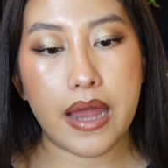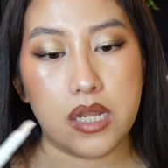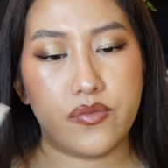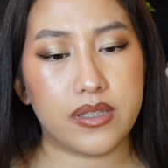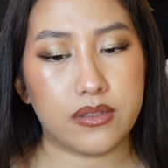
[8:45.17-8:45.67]
and
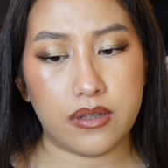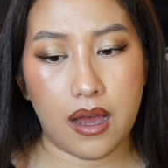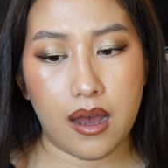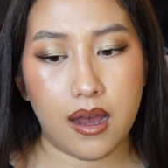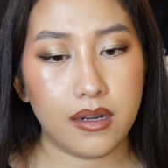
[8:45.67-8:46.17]
if it's
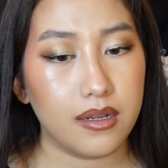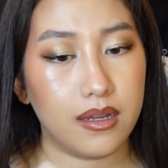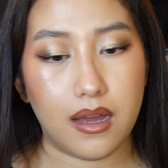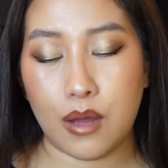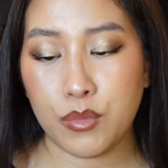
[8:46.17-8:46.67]
not,
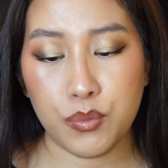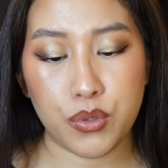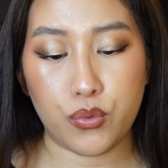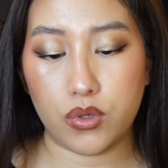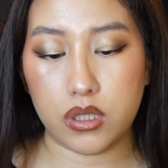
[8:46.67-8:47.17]
I'm gonna
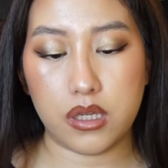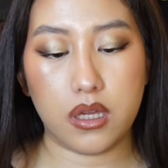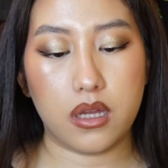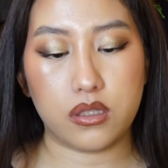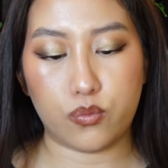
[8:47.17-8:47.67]
be
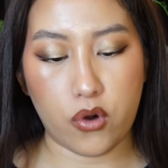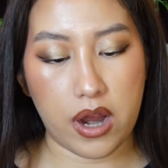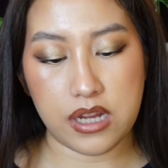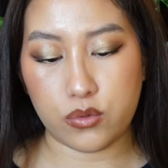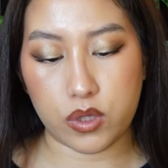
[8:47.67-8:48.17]
really
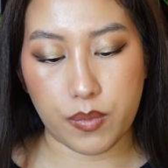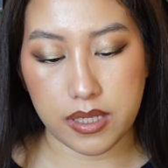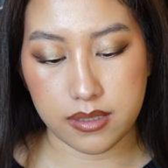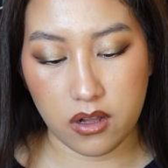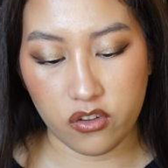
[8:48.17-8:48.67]
surprised with
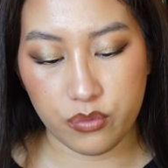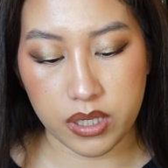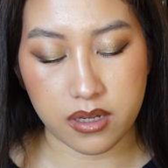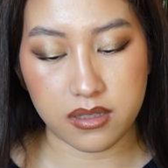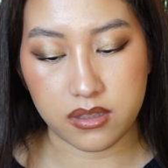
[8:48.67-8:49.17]
myself
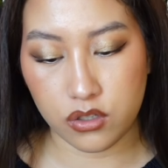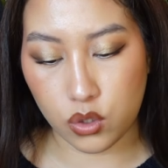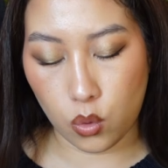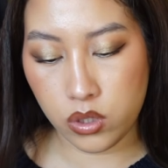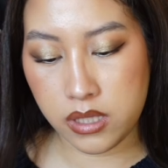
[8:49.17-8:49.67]
because there's
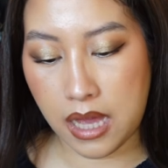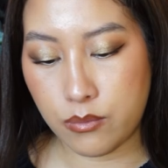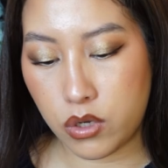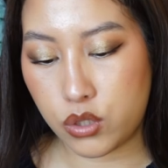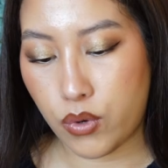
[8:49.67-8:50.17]
only
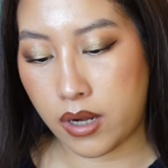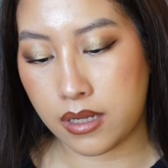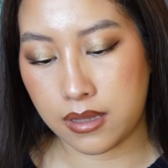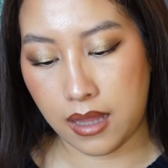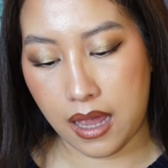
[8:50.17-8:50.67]
that much
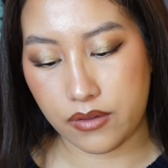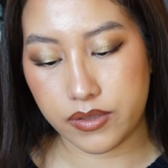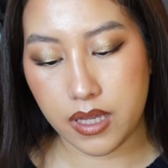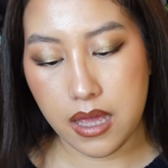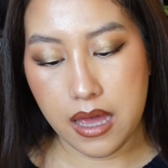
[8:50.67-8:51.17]
product
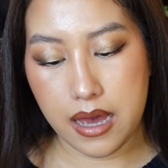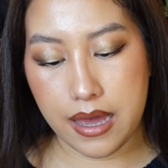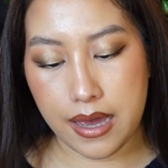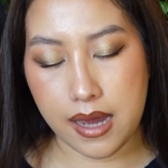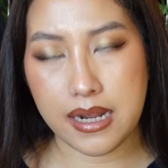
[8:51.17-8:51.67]
left.
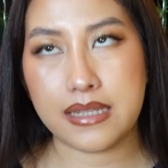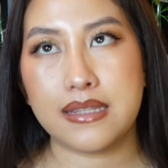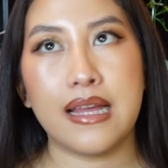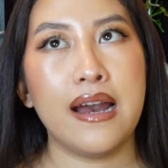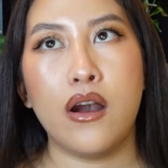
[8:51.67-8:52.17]
And
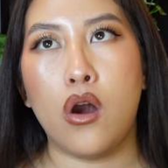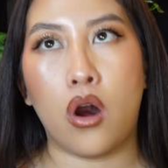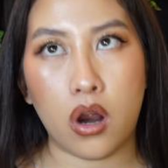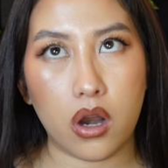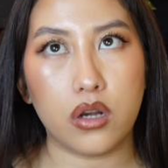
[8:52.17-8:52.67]
it's not a
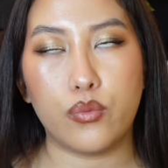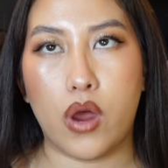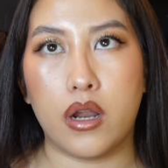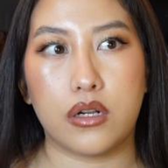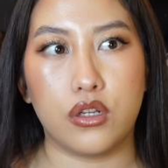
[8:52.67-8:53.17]
hard
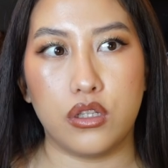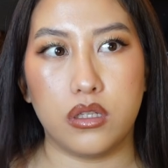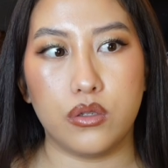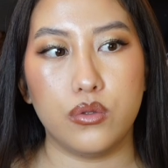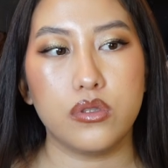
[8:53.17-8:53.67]
product to
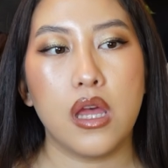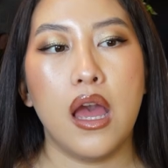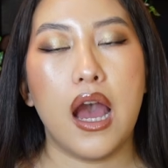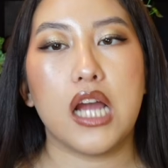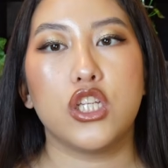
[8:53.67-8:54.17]
use.
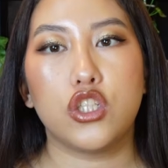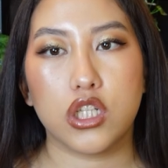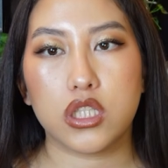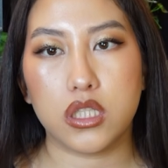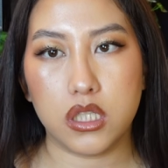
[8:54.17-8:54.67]
I
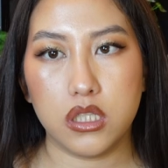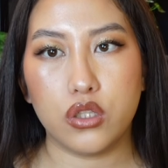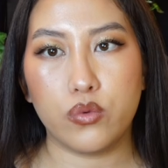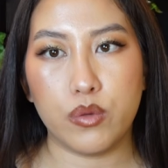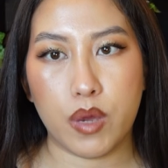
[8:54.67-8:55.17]
just need
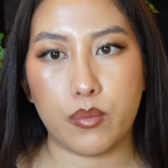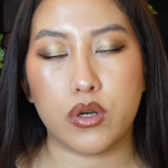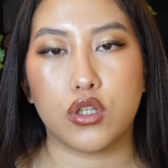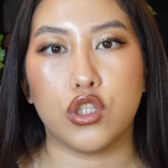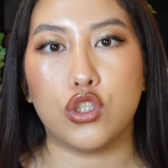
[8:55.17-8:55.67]
to
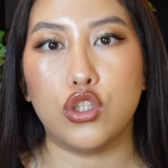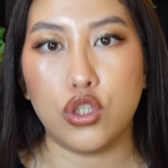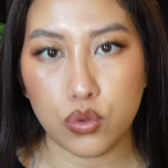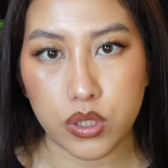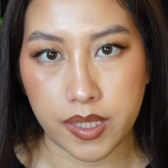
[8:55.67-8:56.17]
remember to
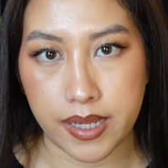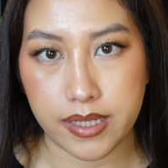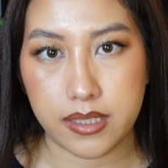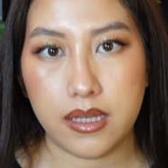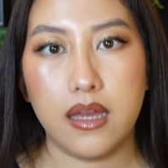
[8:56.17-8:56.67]
use it